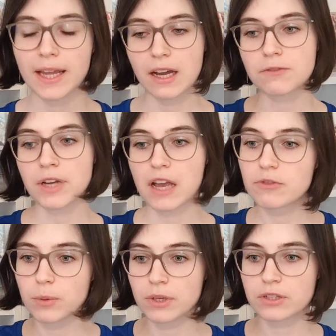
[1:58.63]
After
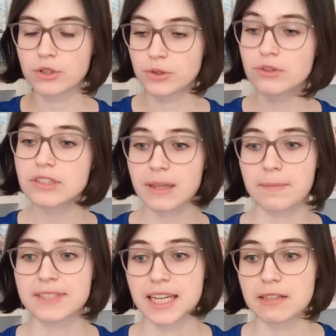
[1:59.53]
everyone introduced
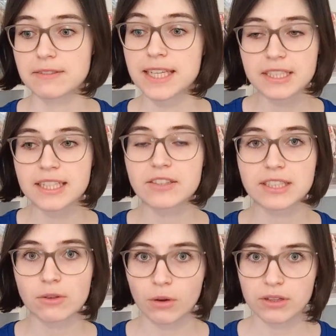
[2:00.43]
themselves, he
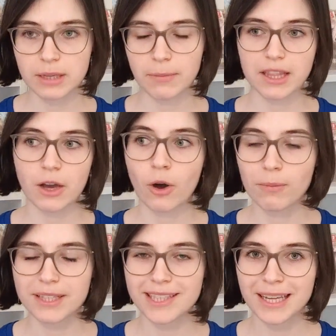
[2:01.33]
just called them by their
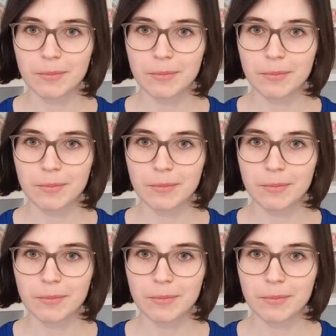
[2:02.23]
hobbies